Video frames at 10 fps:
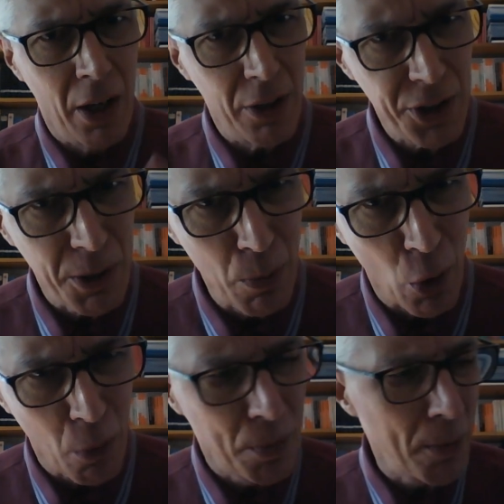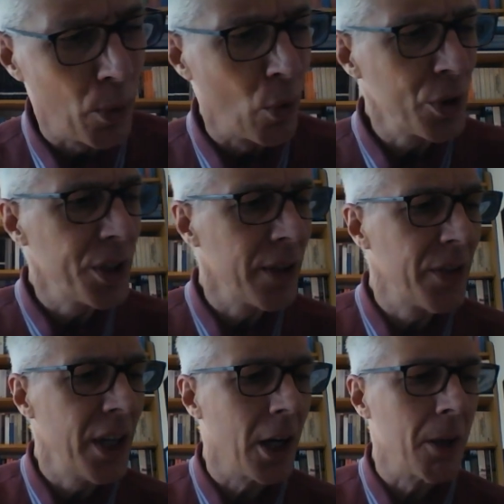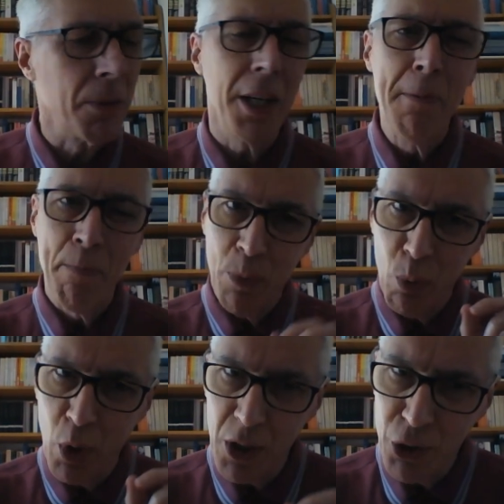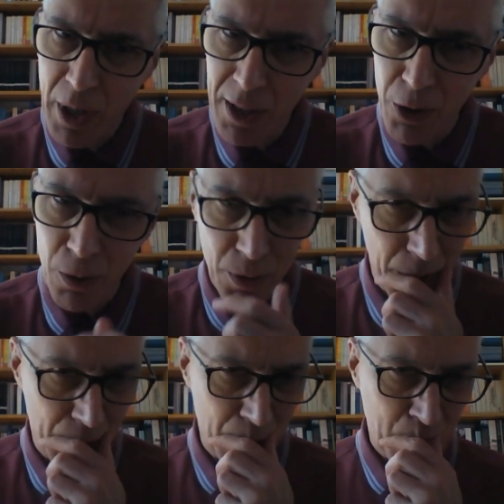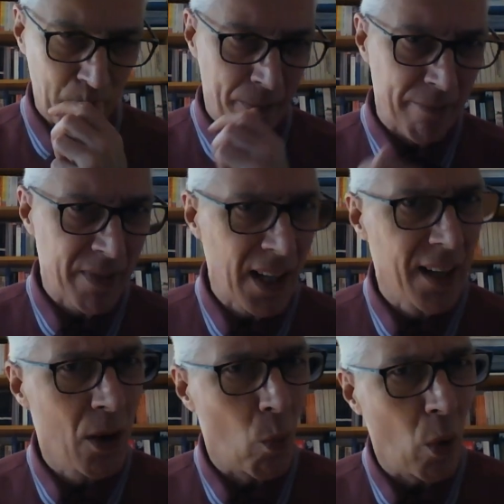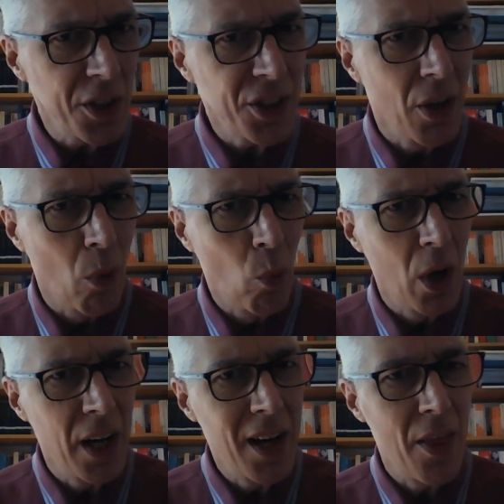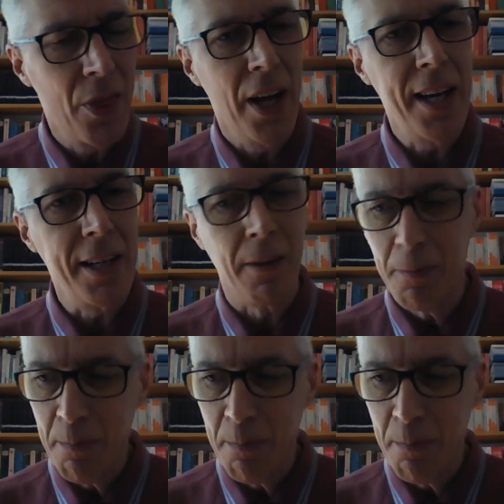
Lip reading: or a small proportion of the army were dragoons. What were they?